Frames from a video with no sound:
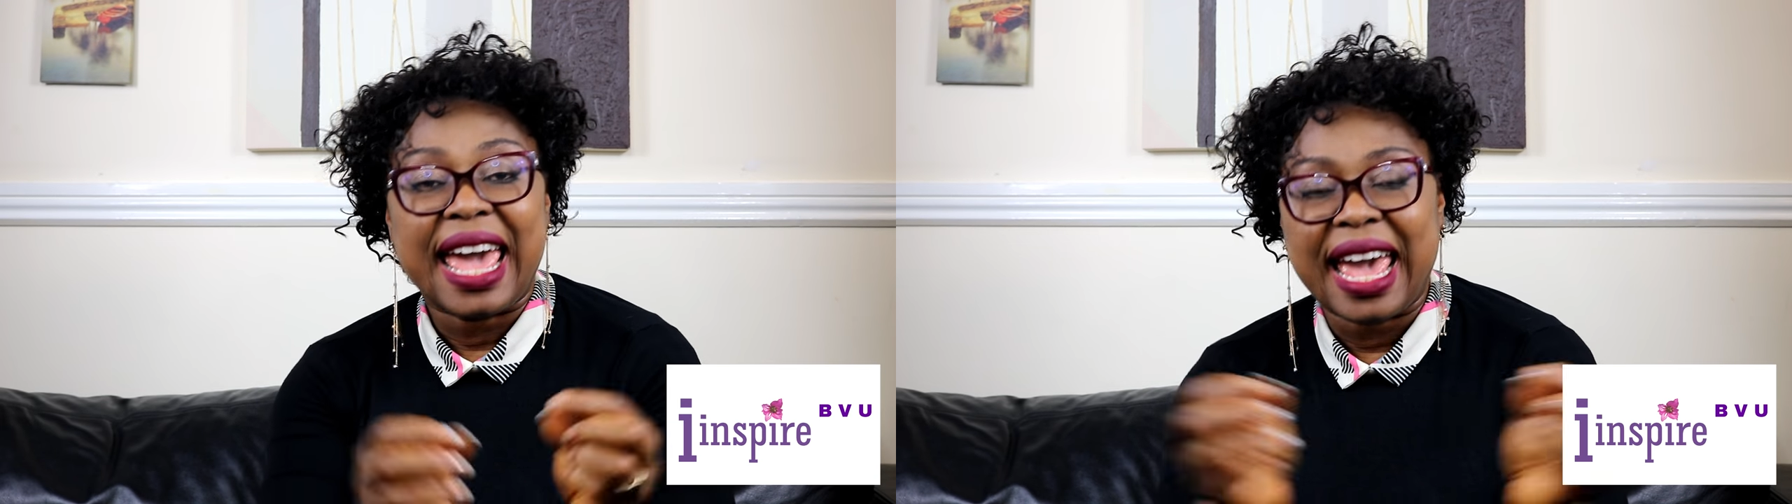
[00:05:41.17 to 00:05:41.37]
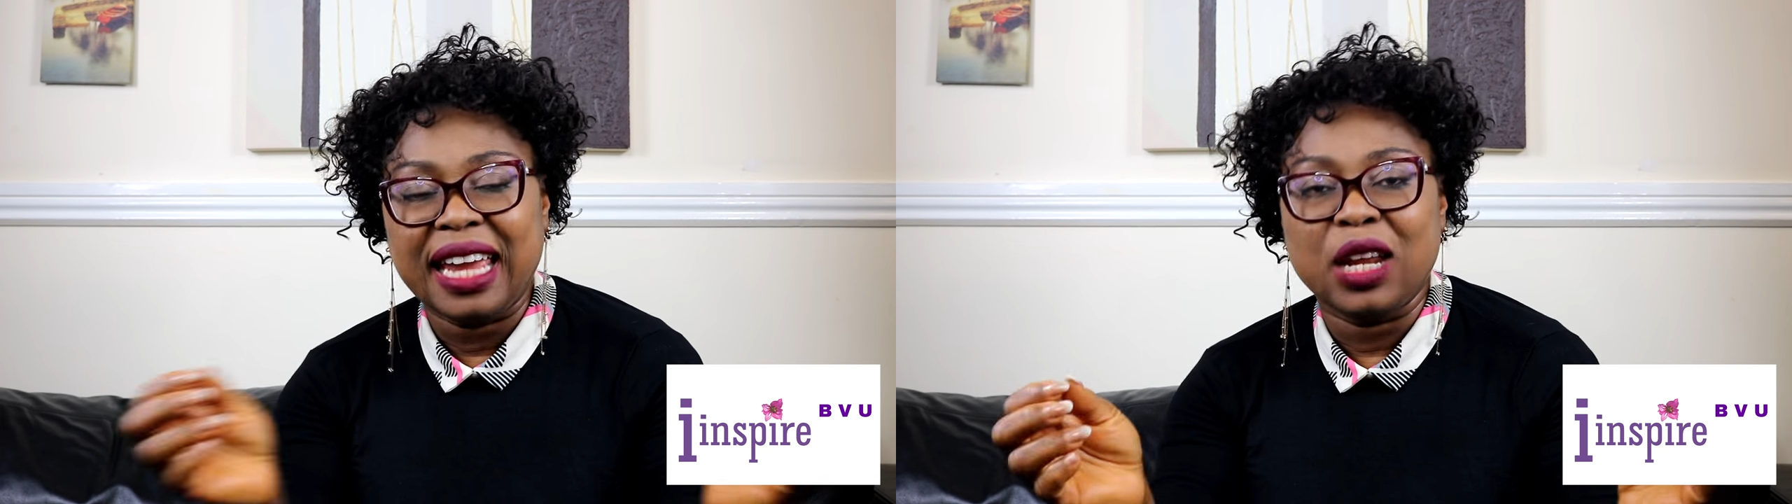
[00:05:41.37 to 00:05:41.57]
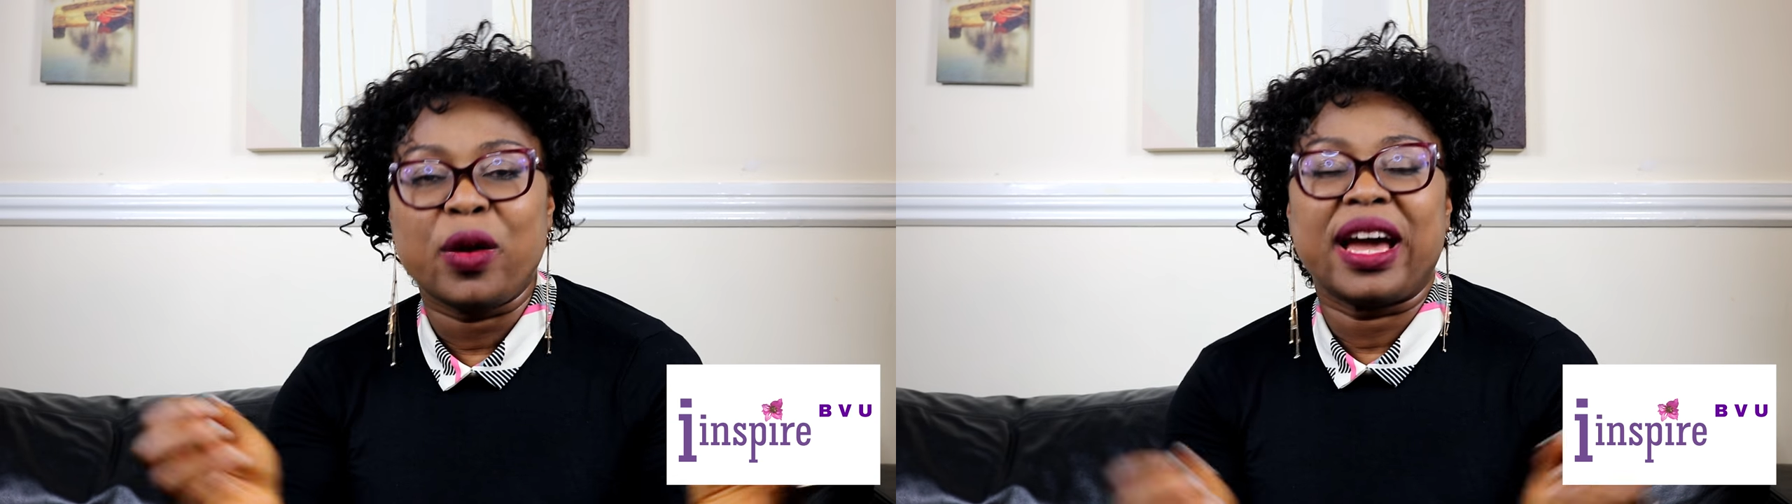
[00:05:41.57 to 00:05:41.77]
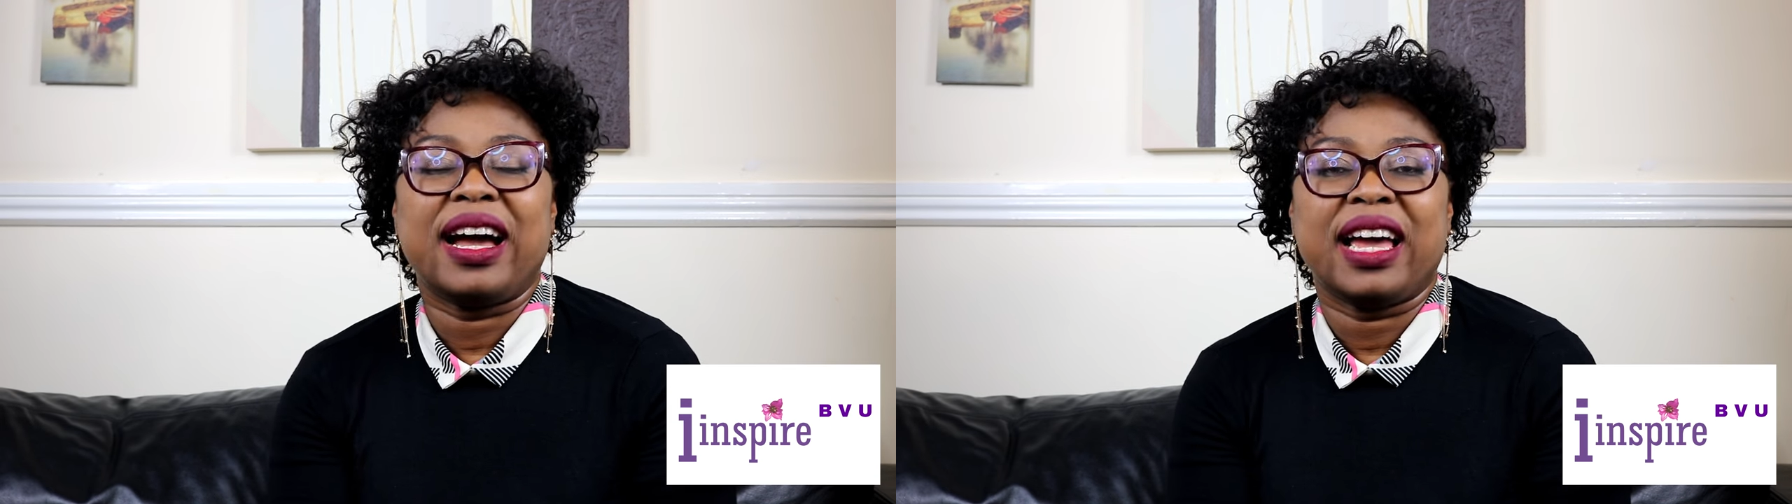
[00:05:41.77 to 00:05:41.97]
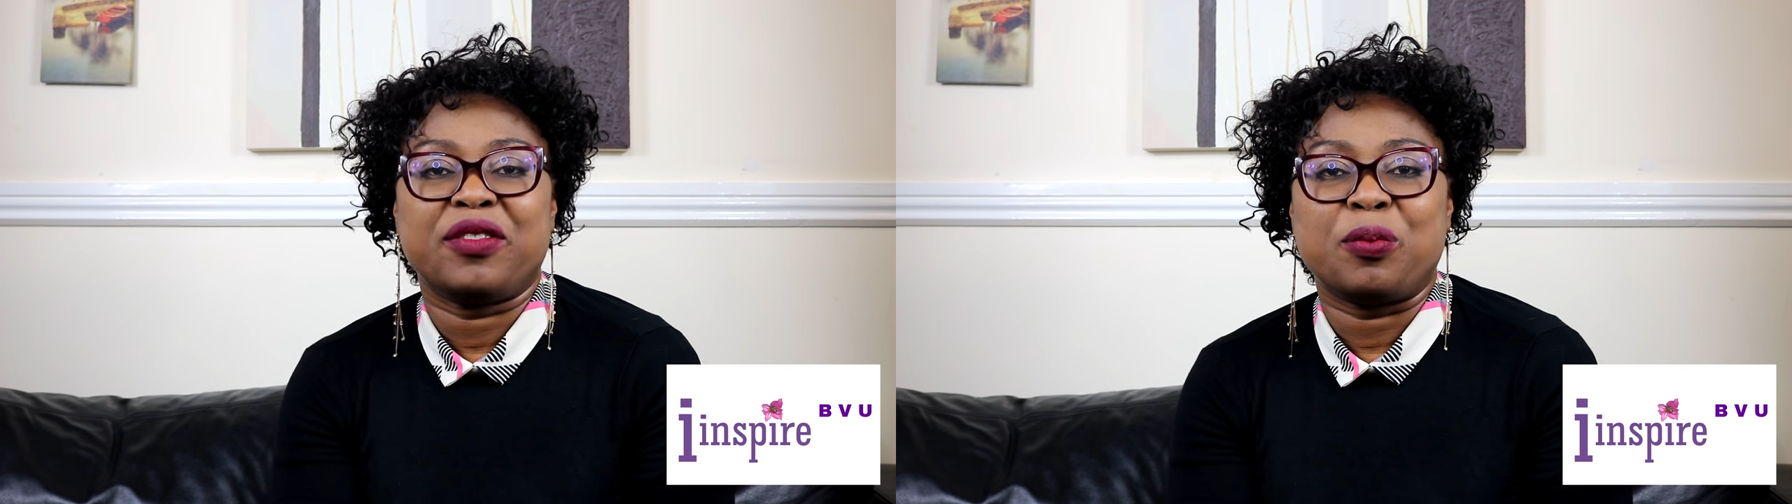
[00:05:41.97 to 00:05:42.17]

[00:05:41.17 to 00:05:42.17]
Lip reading: anywhere I have a